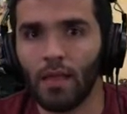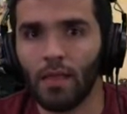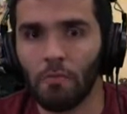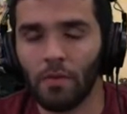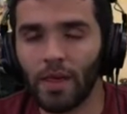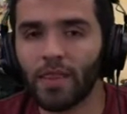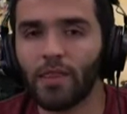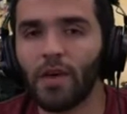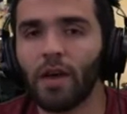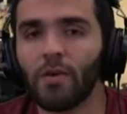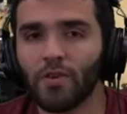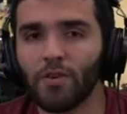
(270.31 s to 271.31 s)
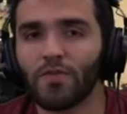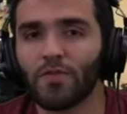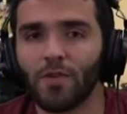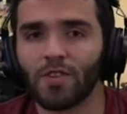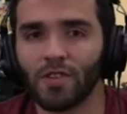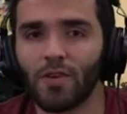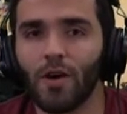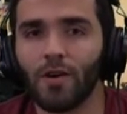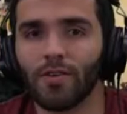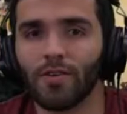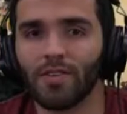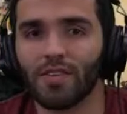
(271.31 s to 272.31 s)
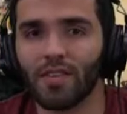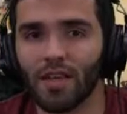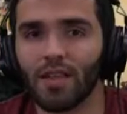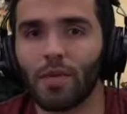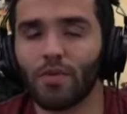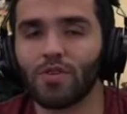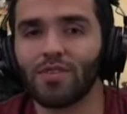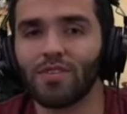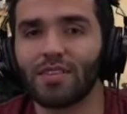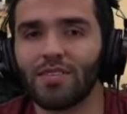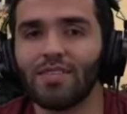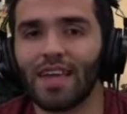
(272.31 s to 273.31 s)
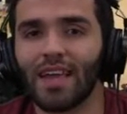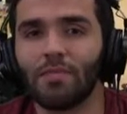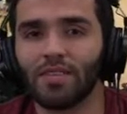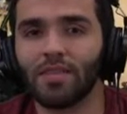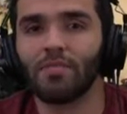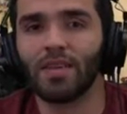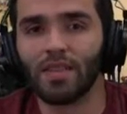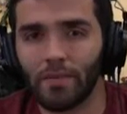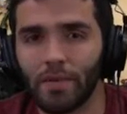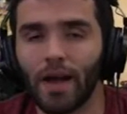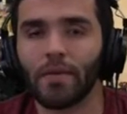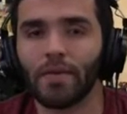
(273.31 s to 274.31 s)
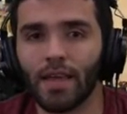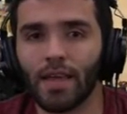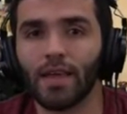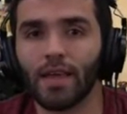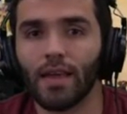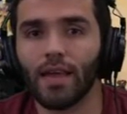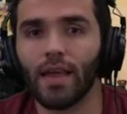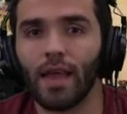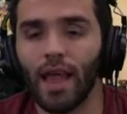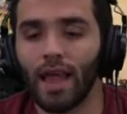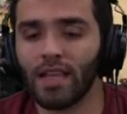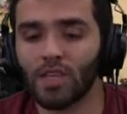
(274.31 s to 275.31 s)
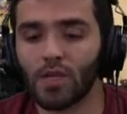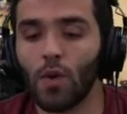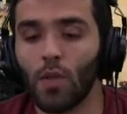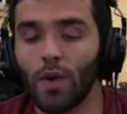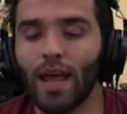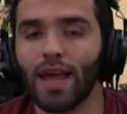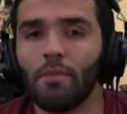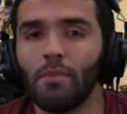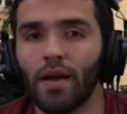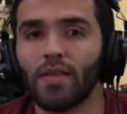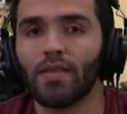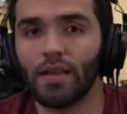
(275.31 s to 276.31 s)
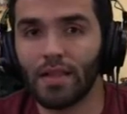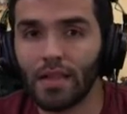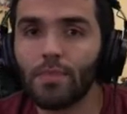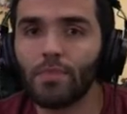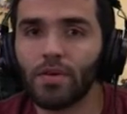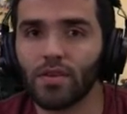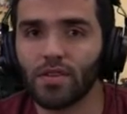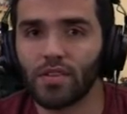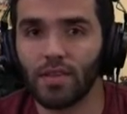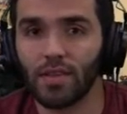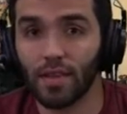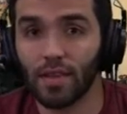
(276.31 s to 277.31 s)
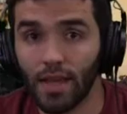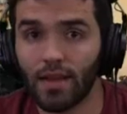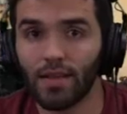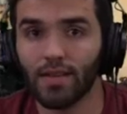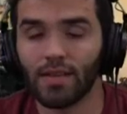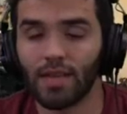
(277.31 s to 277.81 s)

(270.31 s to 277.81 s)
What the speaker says: Without those 4 starters, the Clippers were still able to beat the Miami Heat. And so when I compare the Clippers to the Lakers